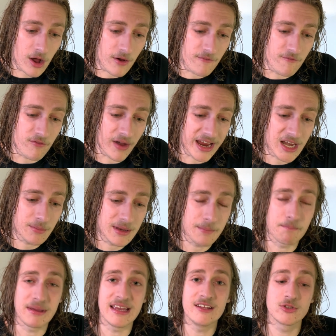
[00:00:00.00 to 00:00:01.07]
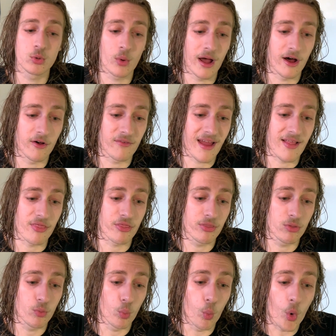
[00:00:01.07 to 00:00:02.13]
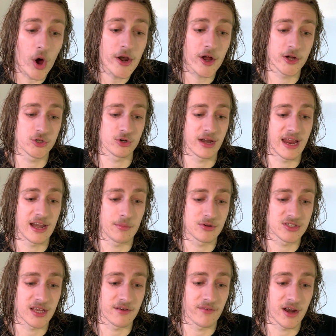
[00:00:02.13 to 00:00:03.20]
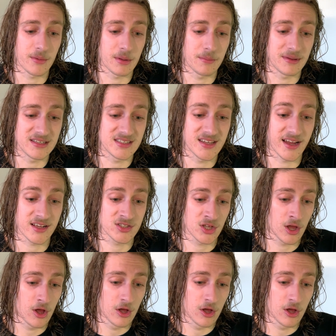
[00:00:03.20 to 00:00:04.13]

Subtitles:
of vitamin B12 and 180% of vitamin B6.